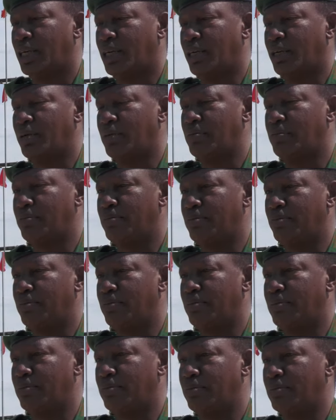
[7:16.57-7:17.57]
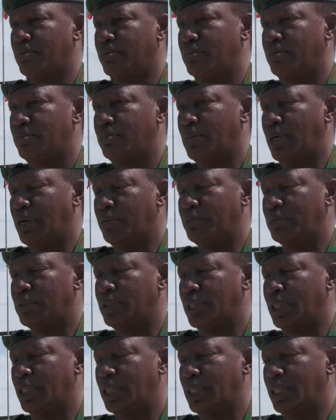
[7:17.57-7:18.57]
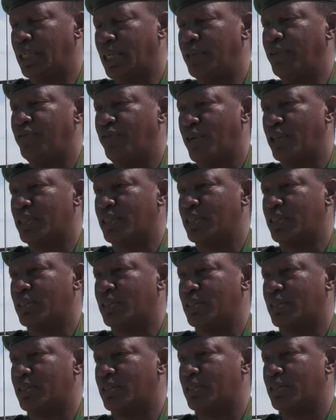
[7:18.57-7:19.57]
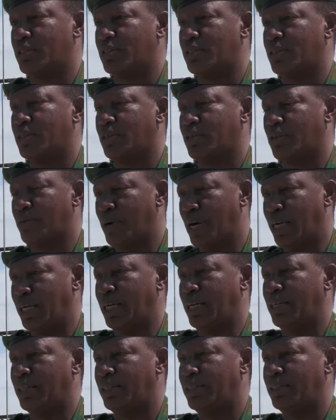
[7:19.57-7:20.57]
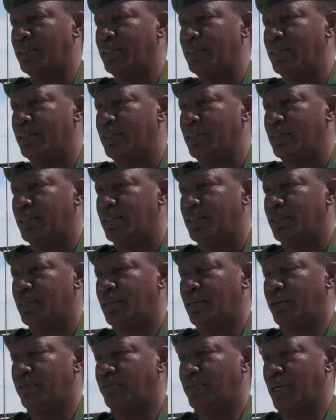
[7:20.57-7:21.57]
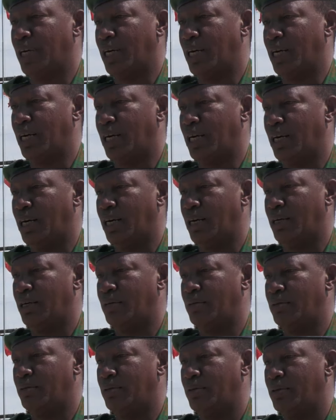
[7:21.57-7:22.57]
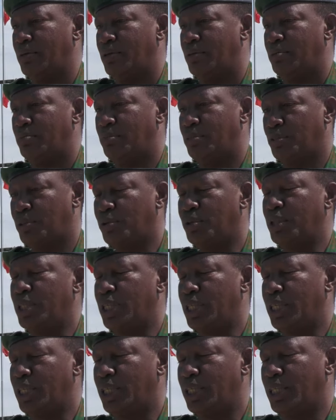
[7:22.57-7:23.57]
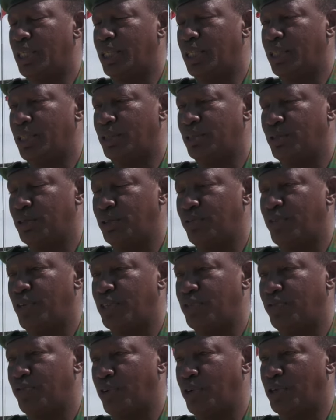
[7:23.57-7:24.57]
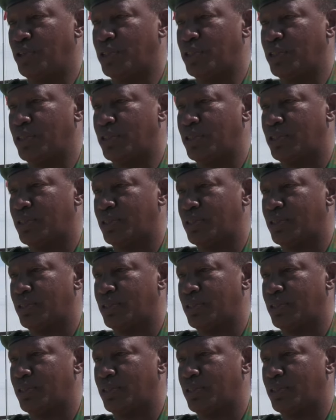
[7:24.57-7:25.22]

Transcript: From, I'm the Red Force Commander of uh, Burundi National Defense Force.